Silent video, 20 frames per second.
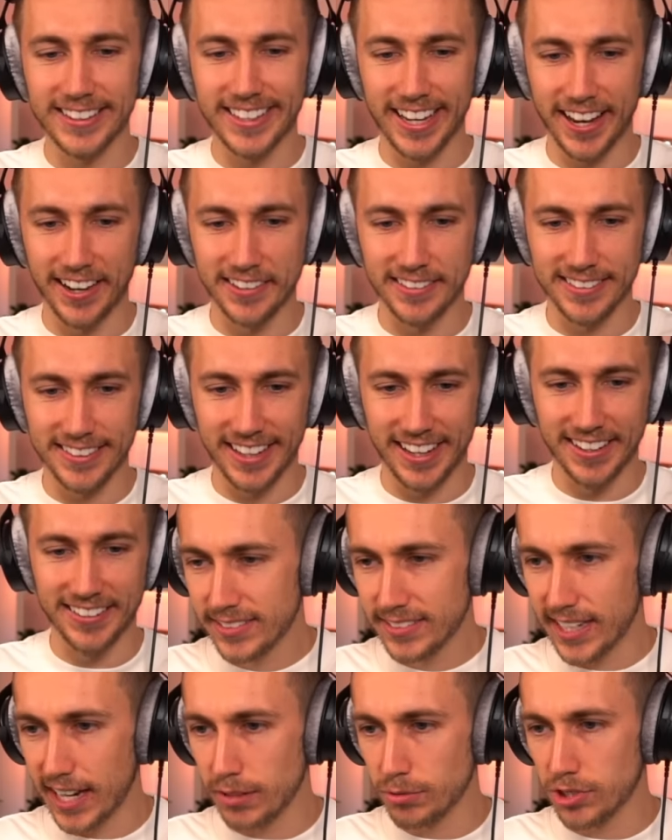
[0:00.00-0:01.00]
Okay.
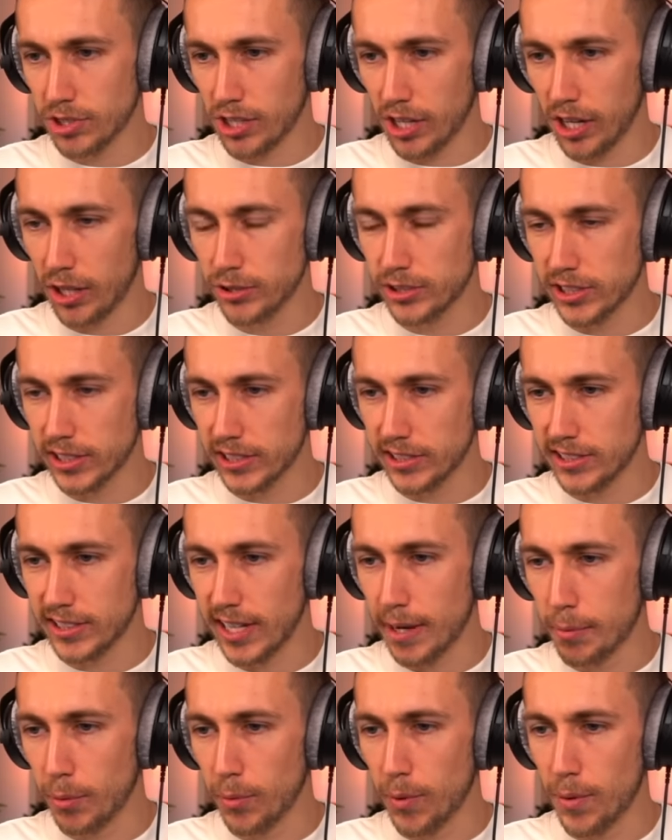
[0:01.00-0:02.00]
10 was the closest.
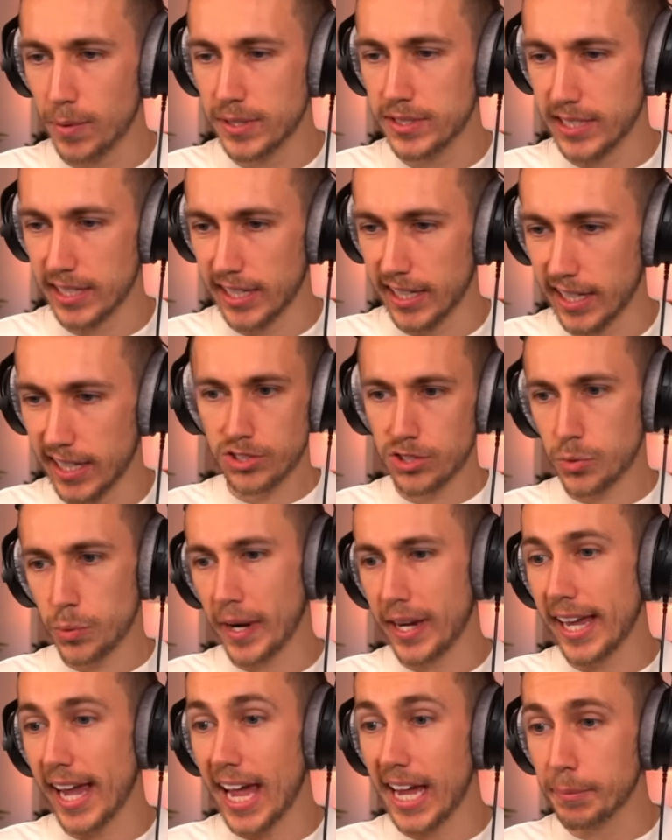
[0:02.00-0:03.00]
Yeah, but what was it?
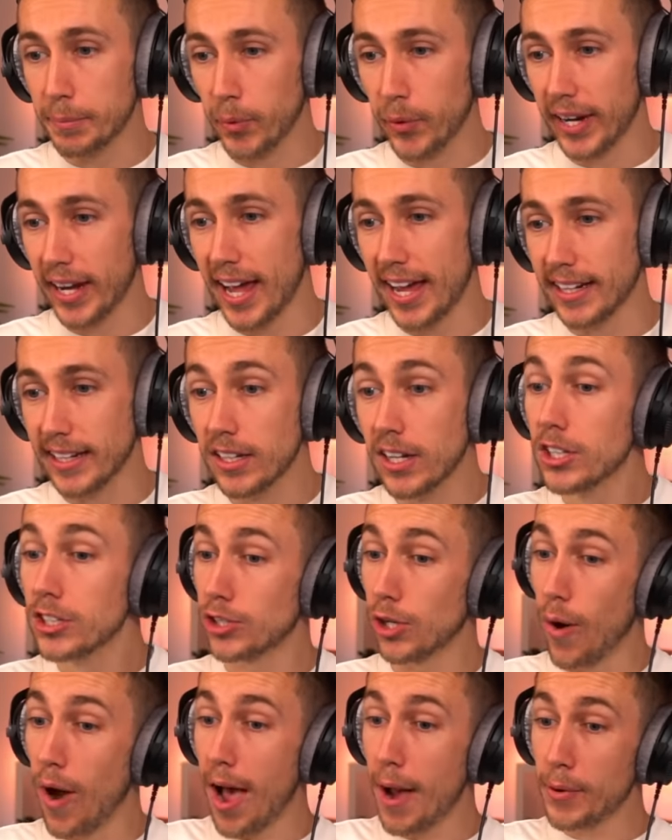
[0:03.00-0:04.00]
28.8.
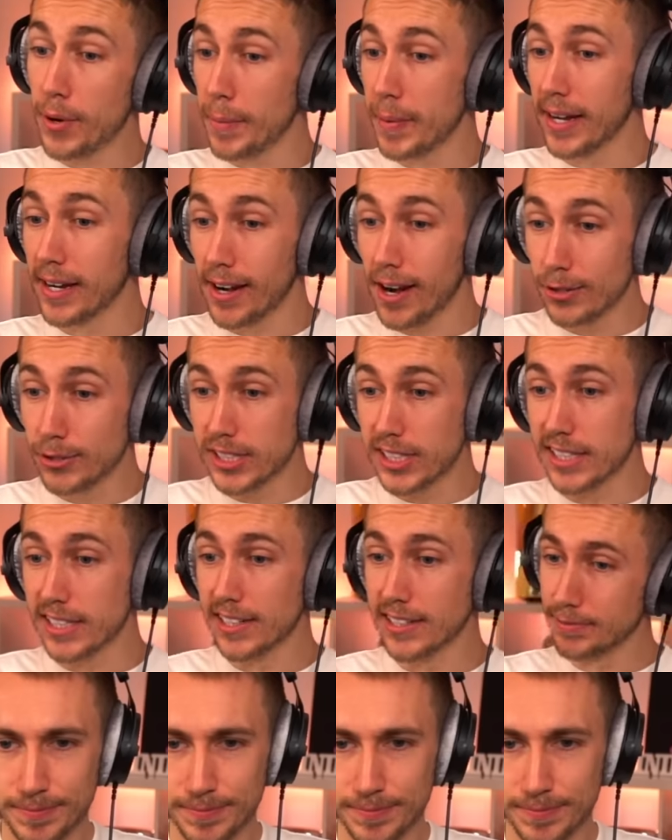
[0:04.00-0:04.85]
So I would have been closest.